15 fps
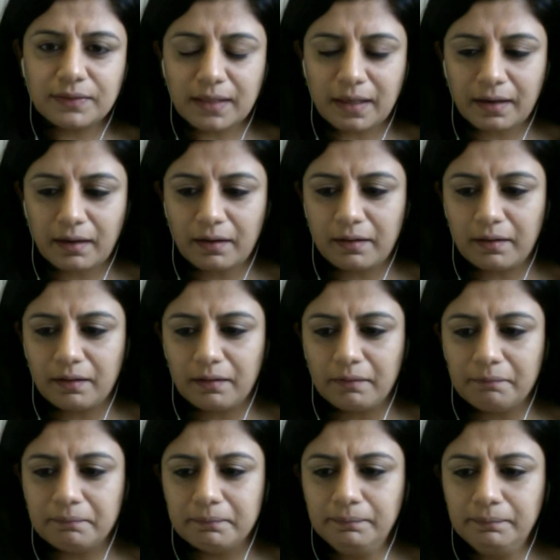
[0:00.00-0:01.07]
that are
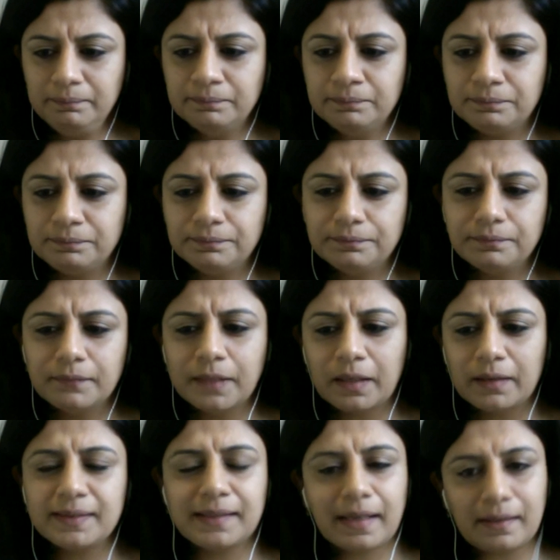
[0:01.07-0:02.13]
that are
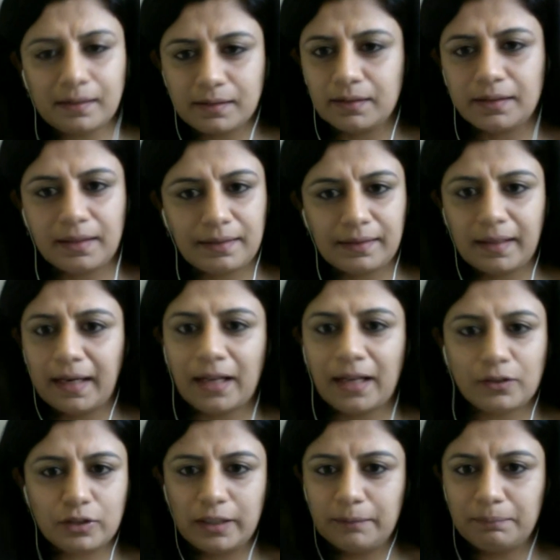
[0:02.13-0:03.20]
centered and that
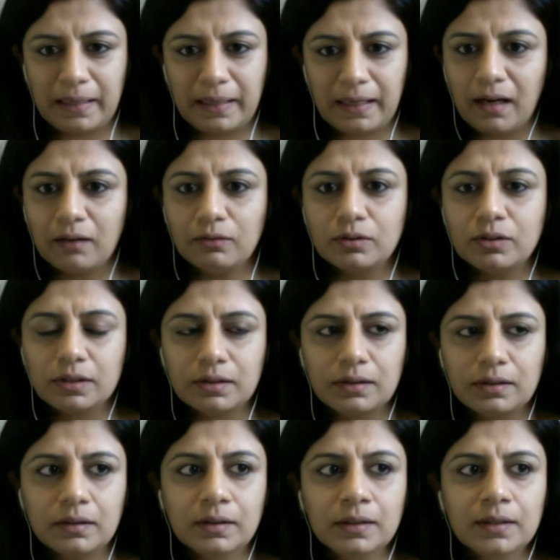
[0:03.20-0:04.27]
actually play out
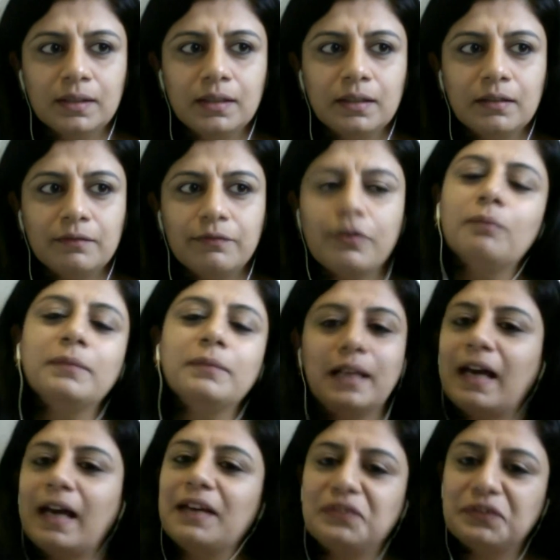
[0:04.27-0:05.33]
from the
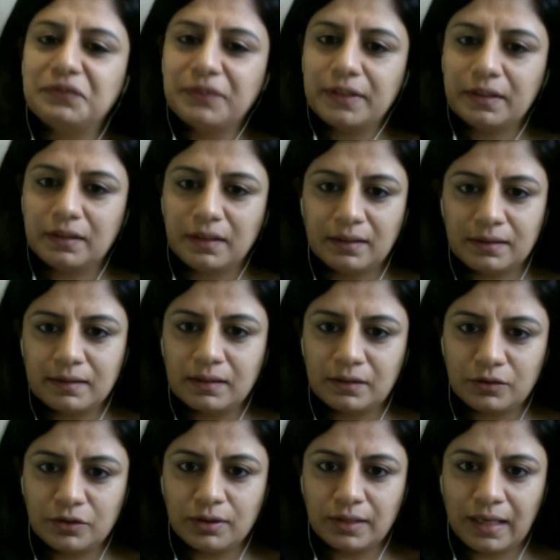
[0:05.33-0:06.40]
life of an
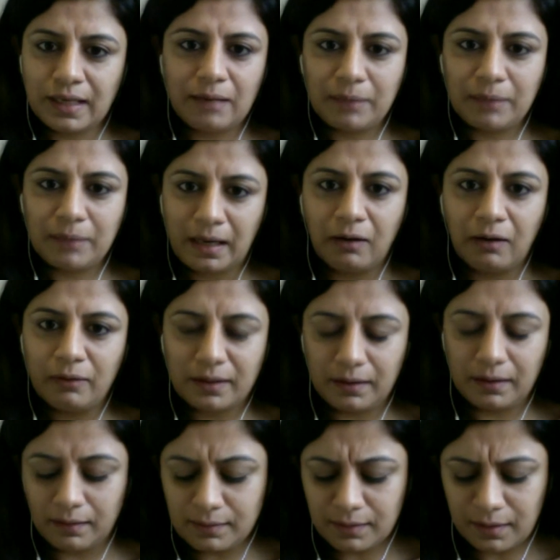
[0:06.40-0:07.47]
insurgent camp and how it
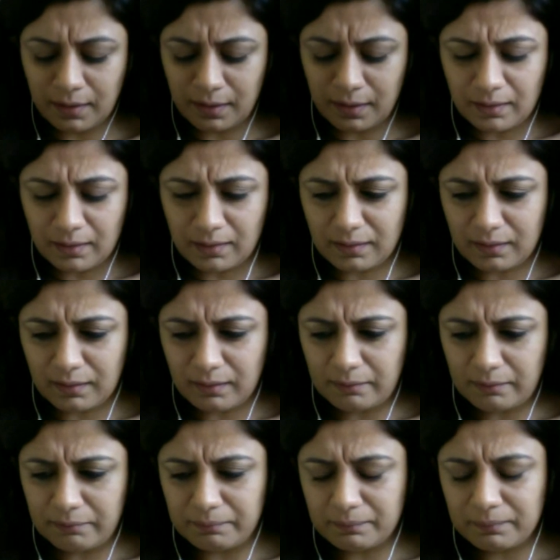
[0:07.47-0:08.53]
is.
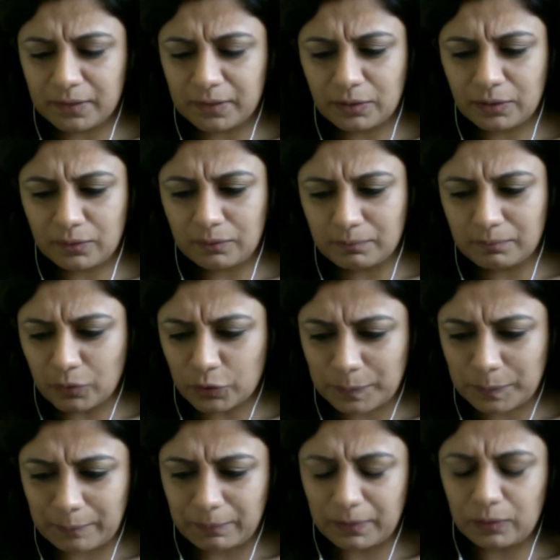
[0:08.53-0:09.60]
Most
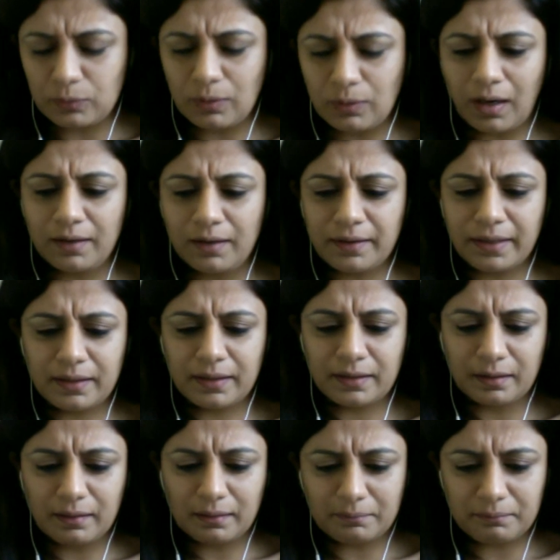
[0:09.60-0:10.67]
people who are in
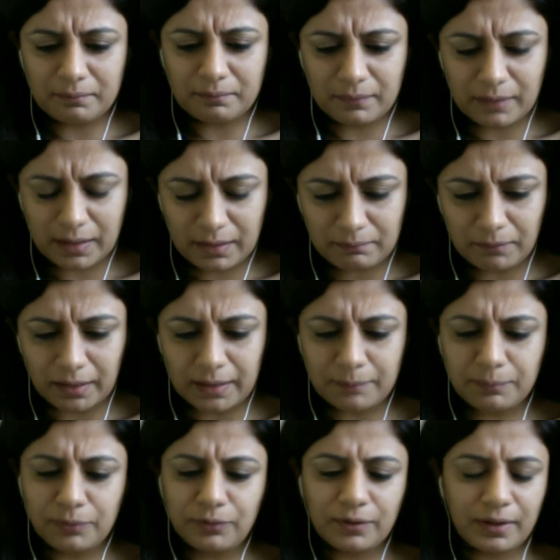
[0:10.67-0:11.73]

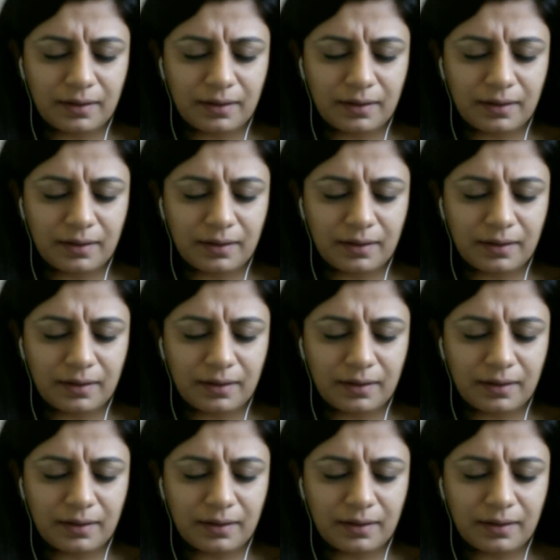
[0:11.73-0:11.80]
Manipur and